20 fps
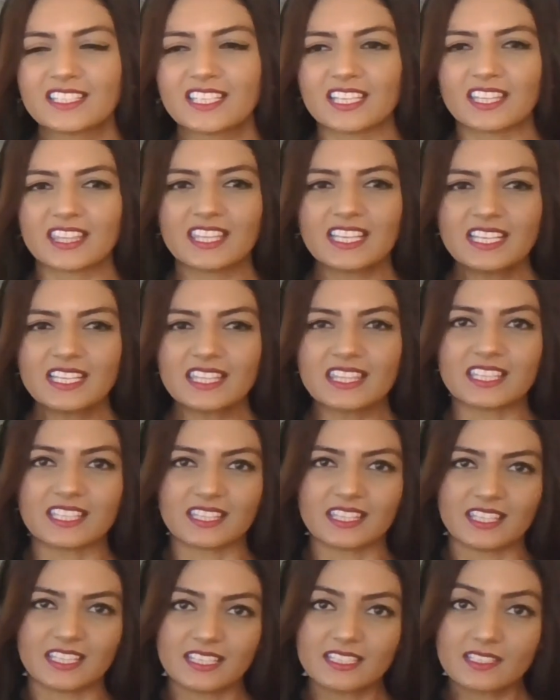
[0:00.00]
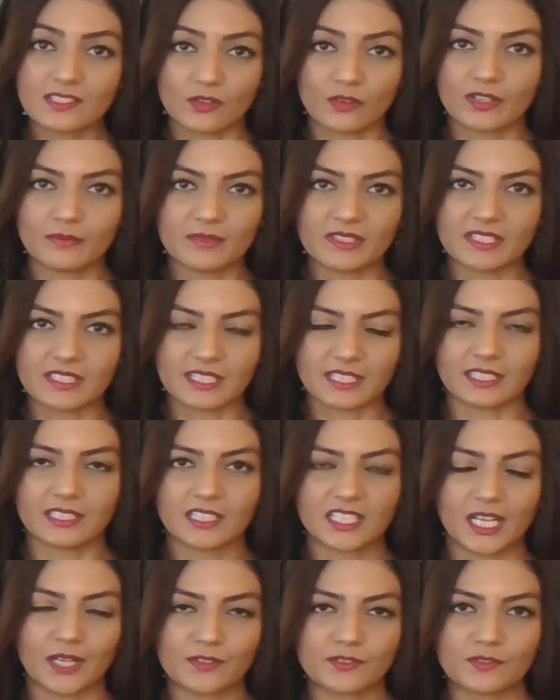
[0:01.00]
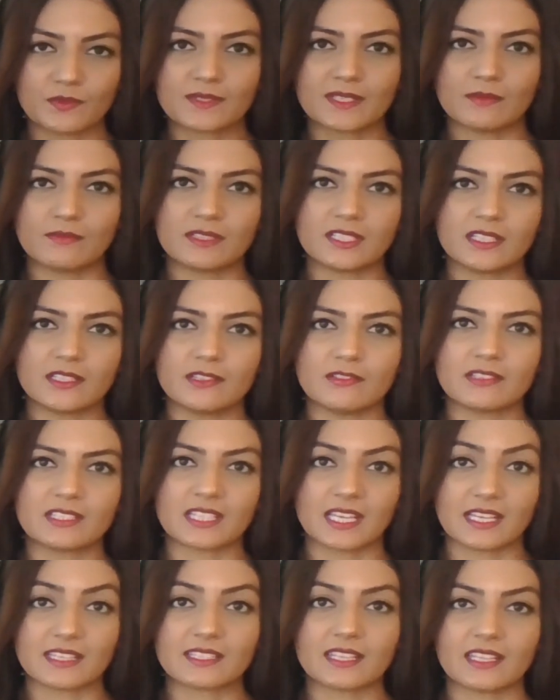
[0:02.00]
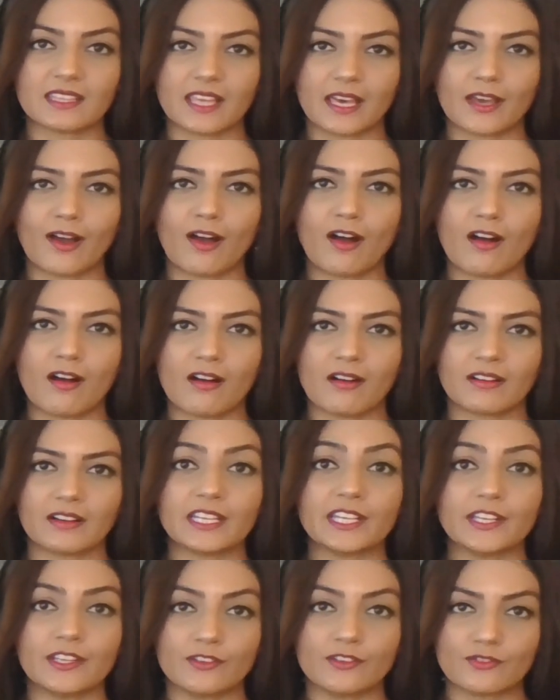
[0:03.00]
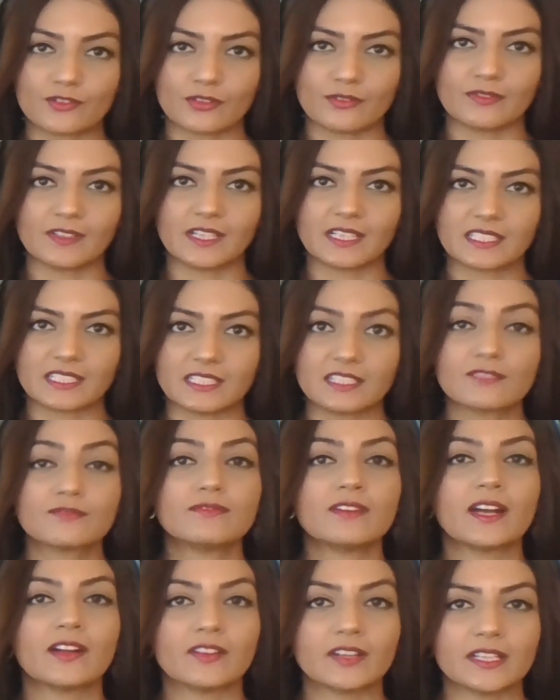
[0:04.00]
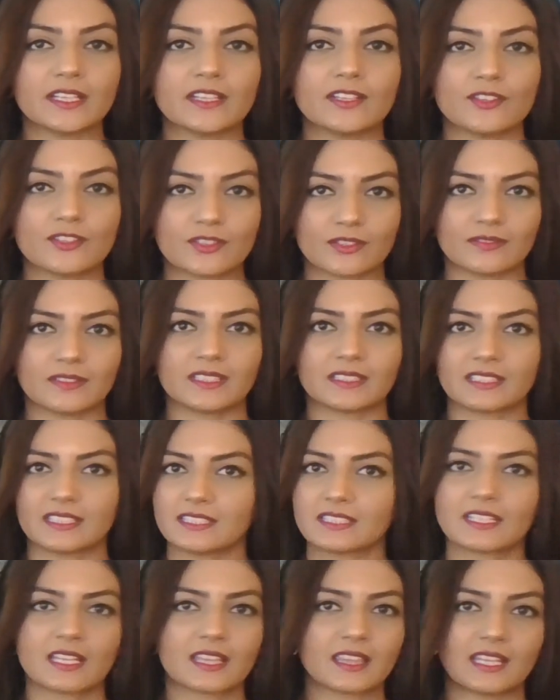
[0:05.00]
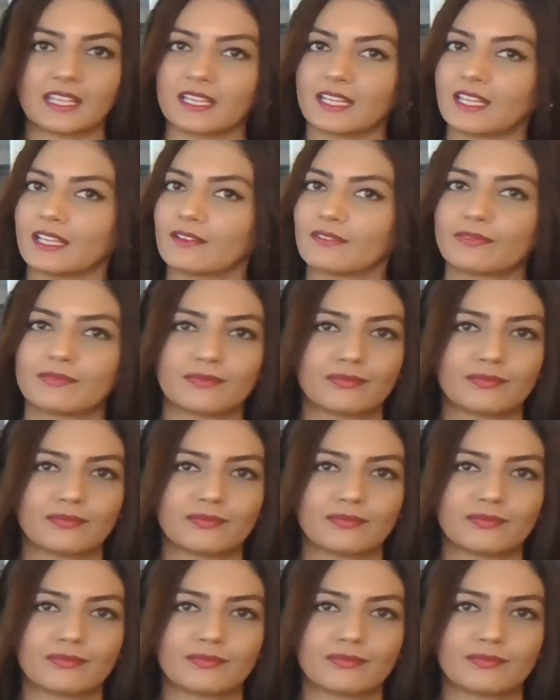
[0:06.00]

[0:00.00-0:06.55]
To think that this song in particular comes from somebody who says that they are introverted, very introverted, then